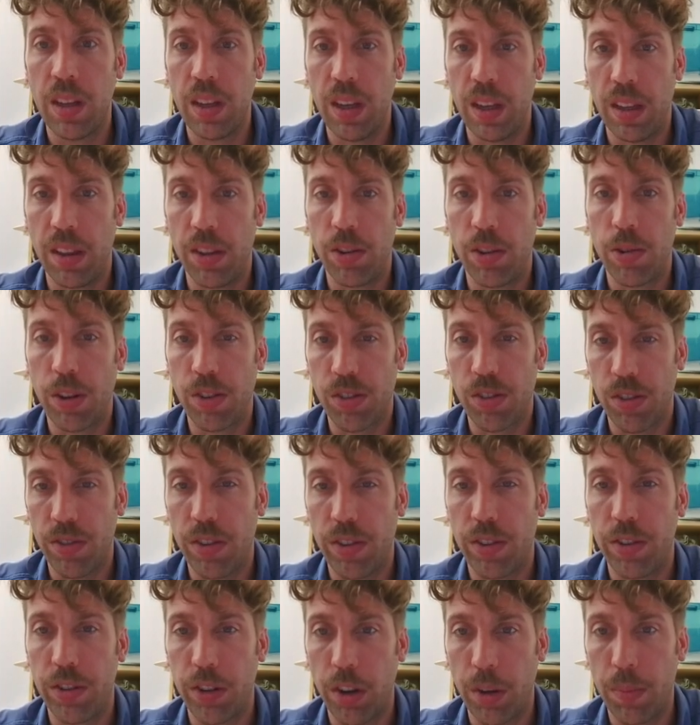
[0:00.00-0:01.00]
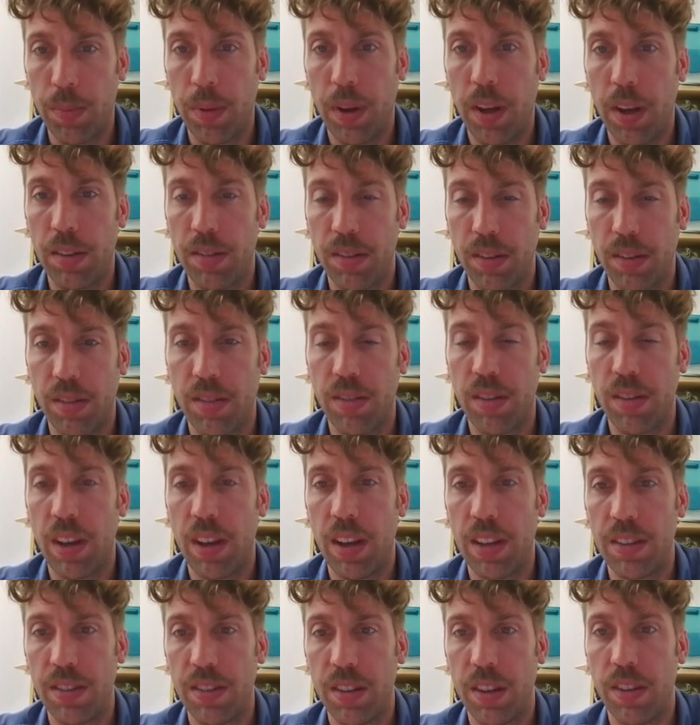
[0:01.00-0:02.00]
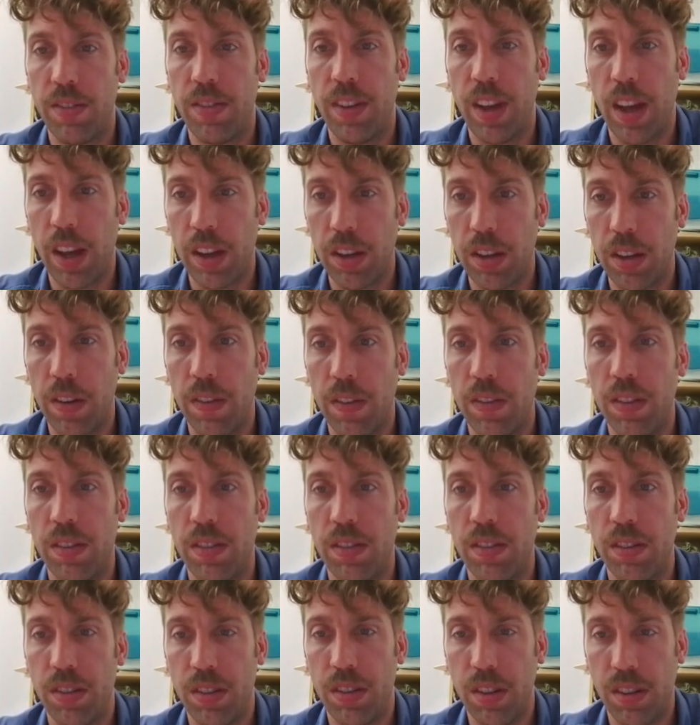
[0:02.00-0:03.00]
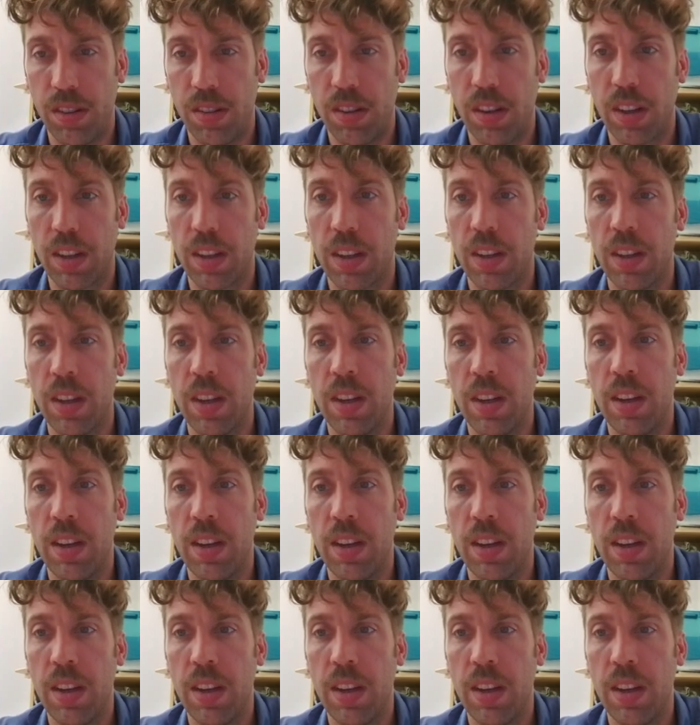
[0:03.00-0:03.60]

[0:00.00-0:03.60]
in the direction of alternate hypothesis as the value of the statistic